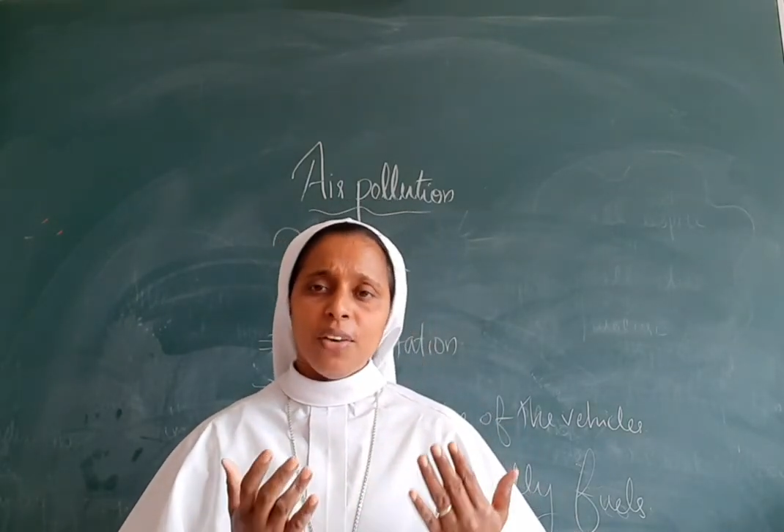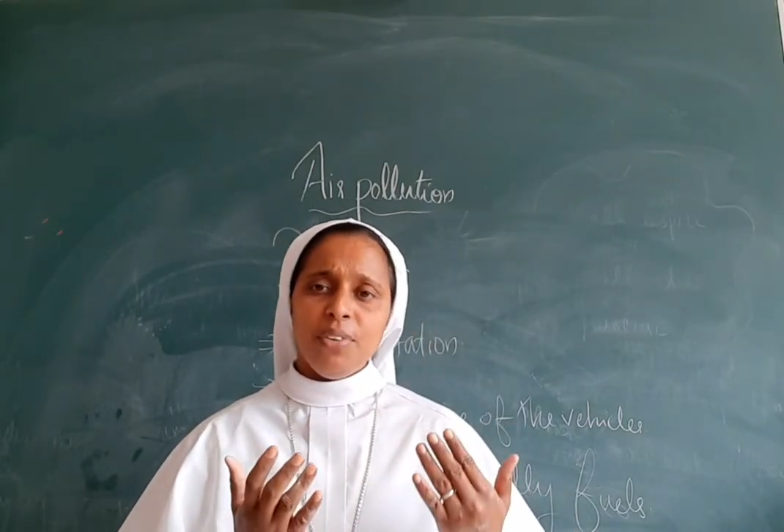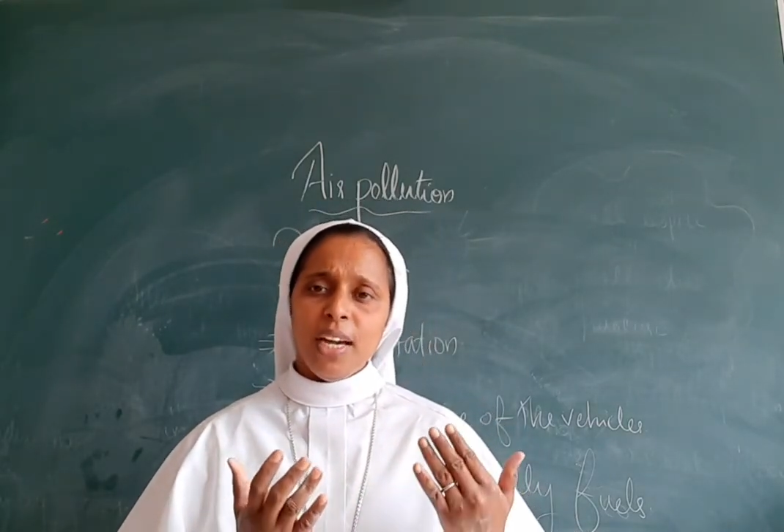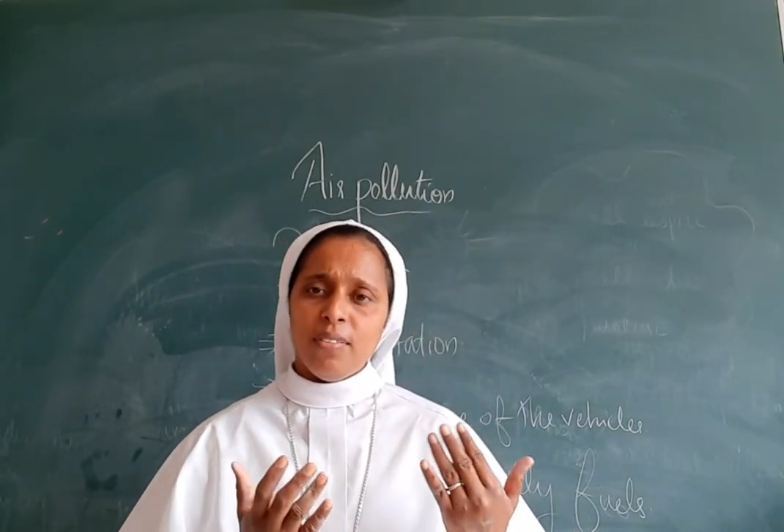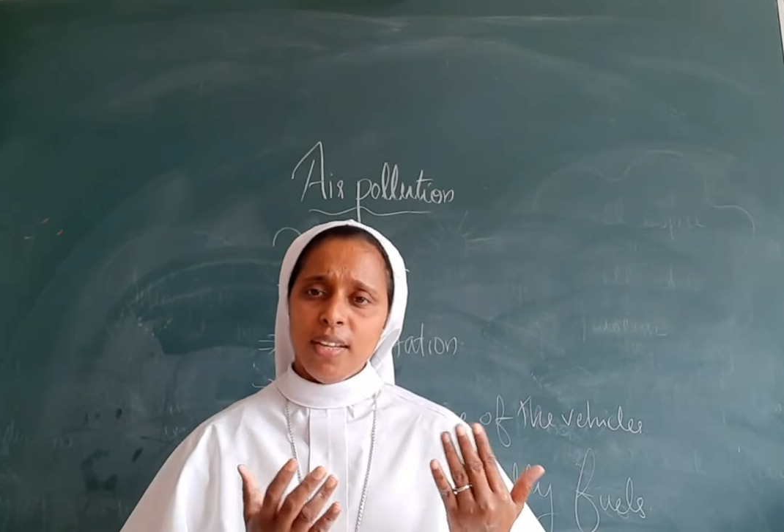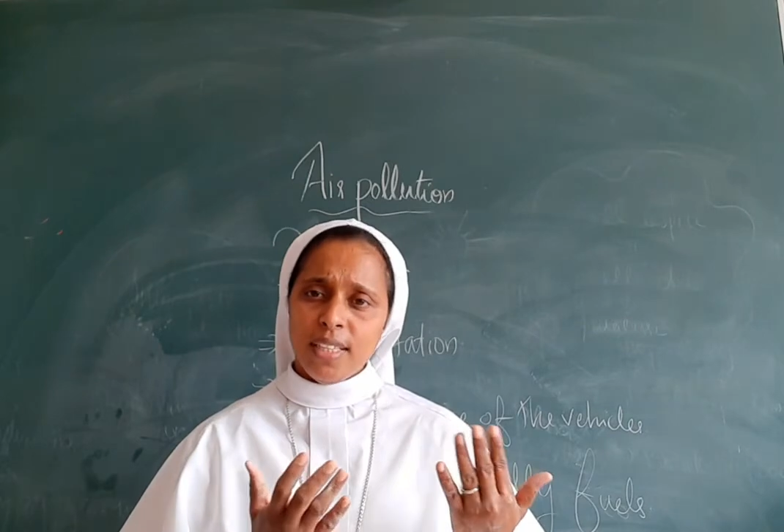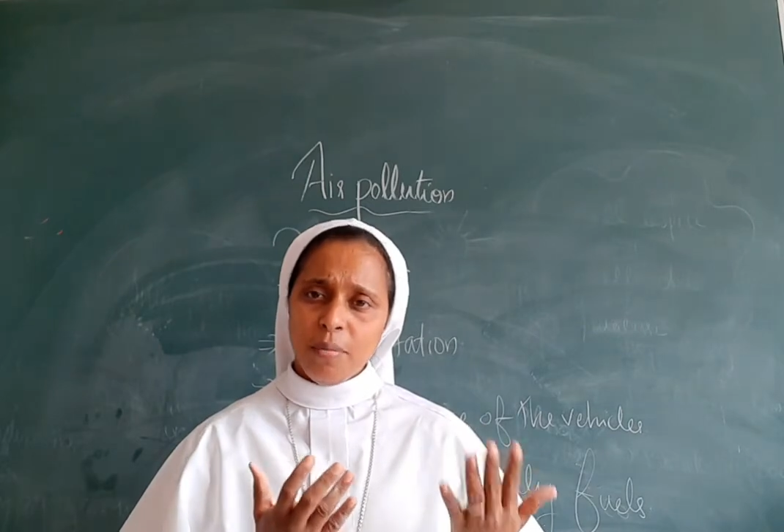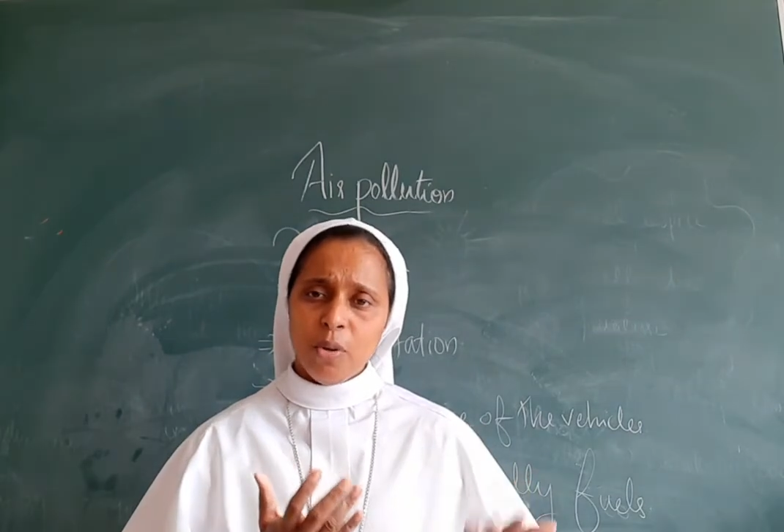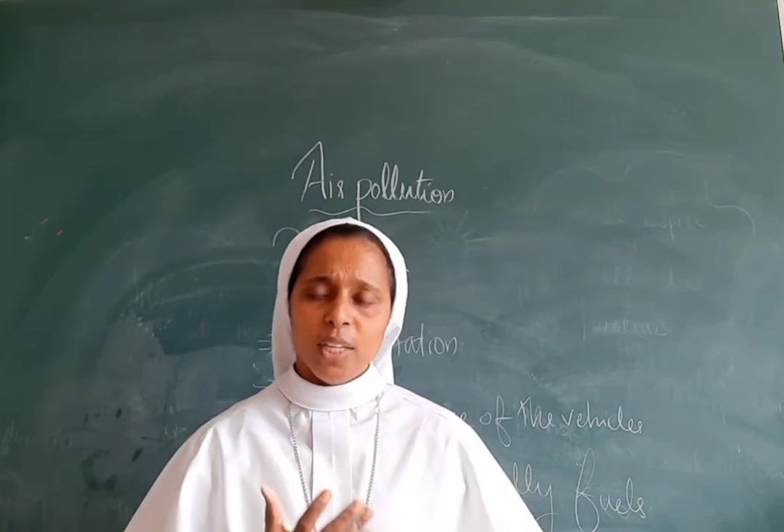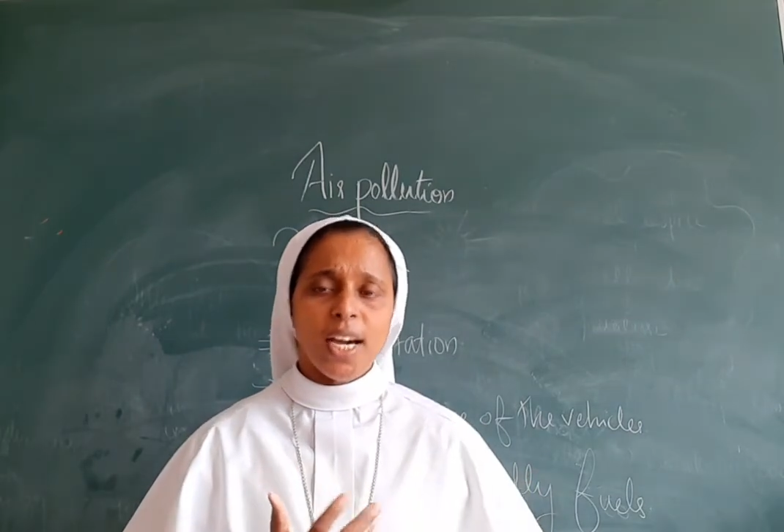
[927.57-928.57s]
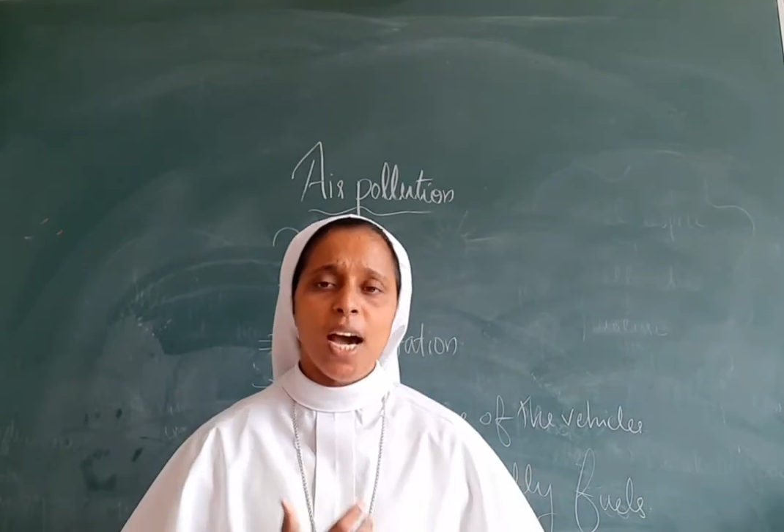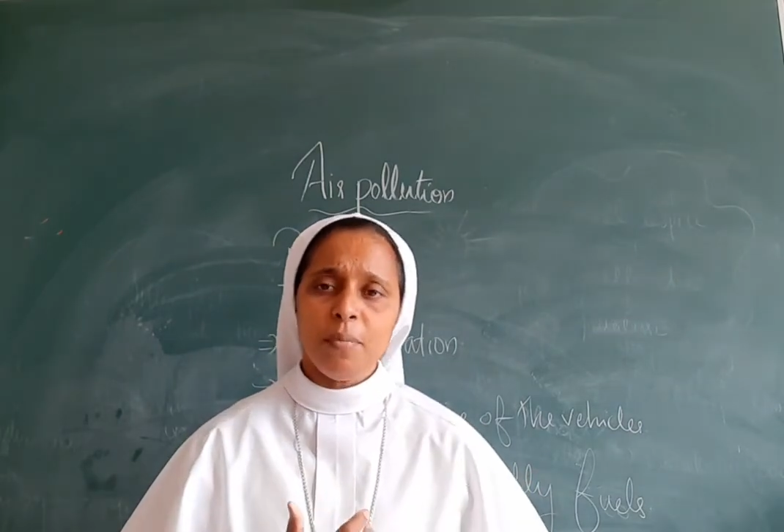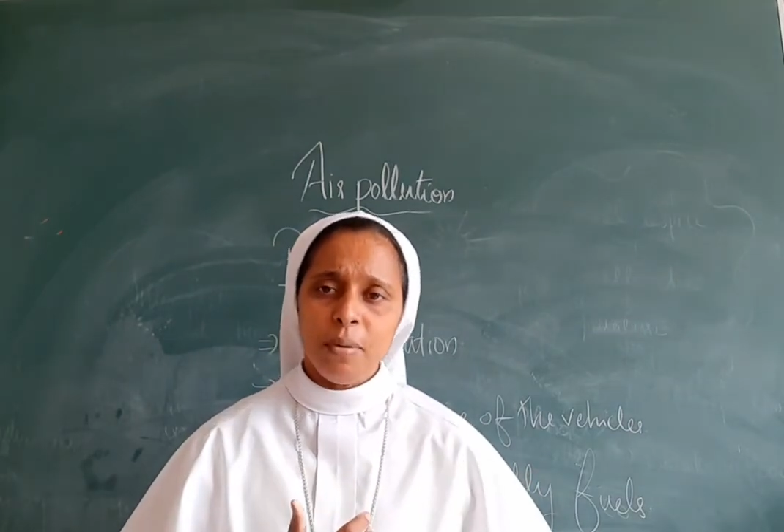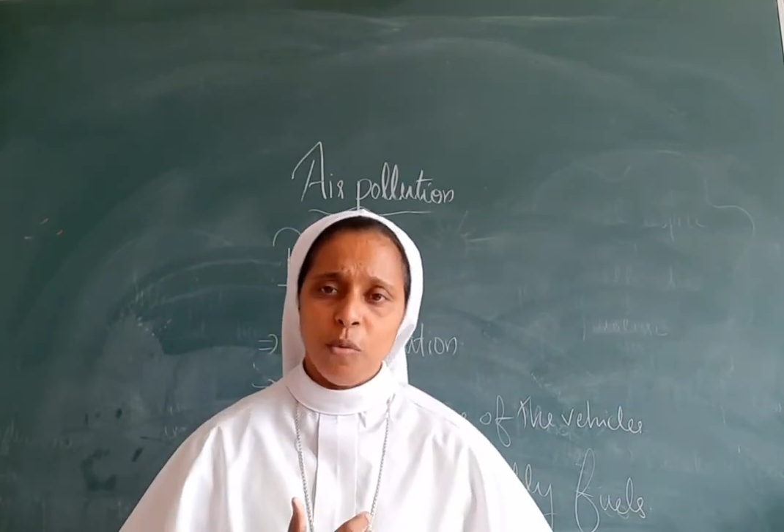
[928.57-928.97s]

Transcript: we have learned about the carbon